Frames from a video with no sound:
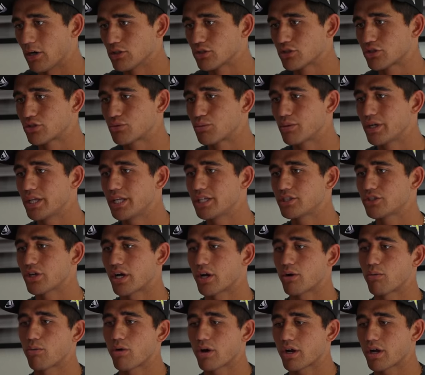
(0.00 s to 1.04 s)
I was really
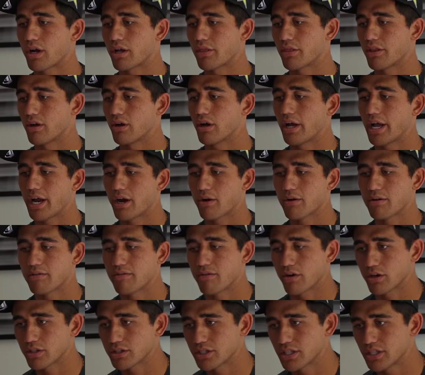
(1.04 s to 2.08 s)
trying to work on the air
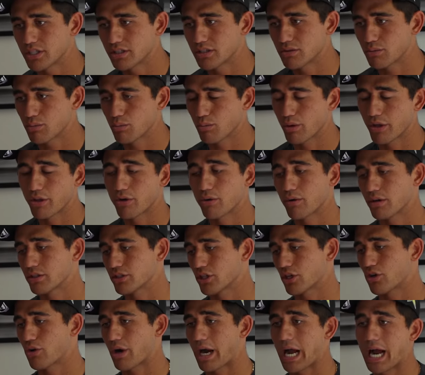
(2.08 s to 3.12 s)
reverses, whether it
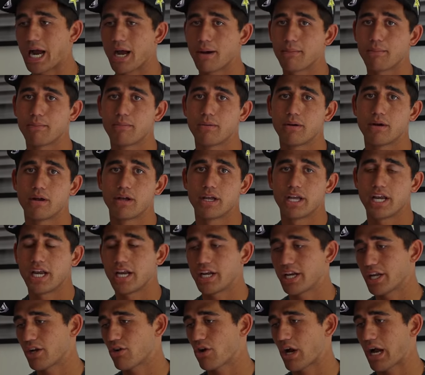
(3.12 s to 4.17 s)
was a grab,
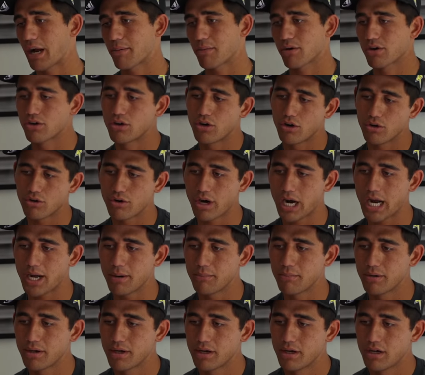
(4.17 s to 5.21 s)
Indy grab or no
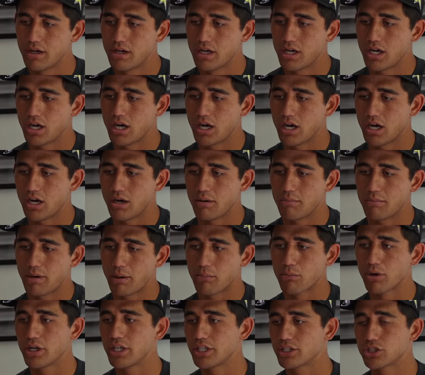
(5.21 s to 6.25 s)
grab. Um,
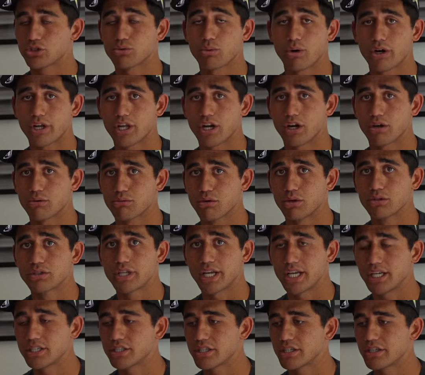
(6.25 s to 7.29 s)
I'm really just working on
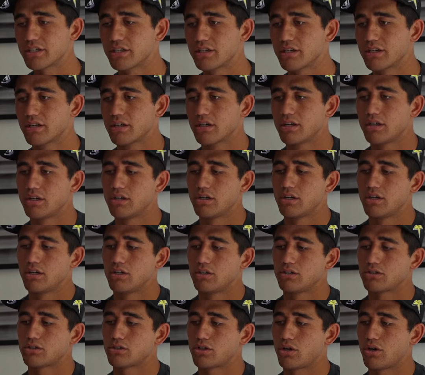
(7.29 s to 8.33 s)
rotation.
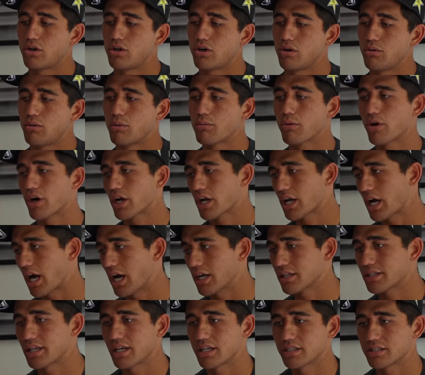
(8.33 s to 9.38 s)
So when we're in
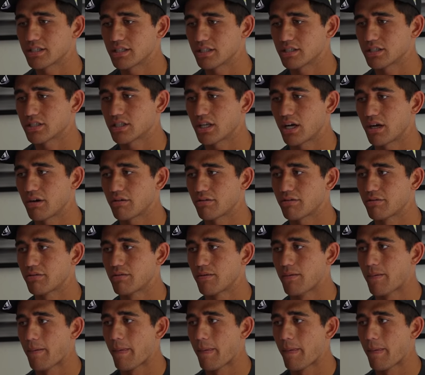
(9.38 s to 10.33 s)
contests and stuff,